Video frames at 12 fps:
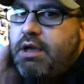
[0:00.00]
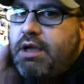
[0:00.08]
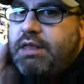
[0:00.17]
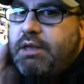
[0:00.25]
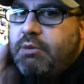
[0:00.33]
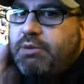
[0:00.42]

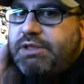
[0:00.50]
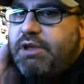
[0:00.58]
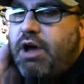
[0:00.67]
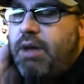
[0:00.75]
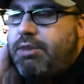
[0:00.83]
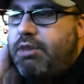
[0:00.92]
and then we'll
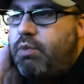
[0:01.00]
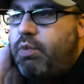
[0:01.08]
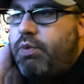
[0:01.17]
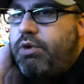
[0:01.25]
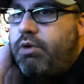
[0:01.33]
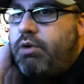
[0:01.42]
stop, and then
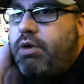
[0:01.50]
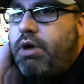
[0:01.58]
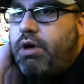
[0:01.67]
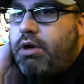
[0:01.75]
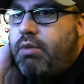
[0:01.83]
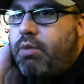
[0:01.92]
we'll
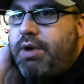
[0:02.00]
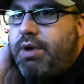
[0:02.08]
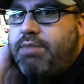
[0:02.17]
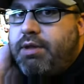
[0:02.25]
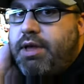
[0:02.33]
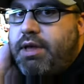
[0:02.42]

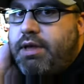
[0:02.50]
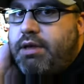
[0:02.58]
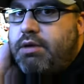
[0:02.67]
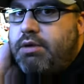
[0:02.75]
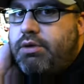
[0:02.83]
replay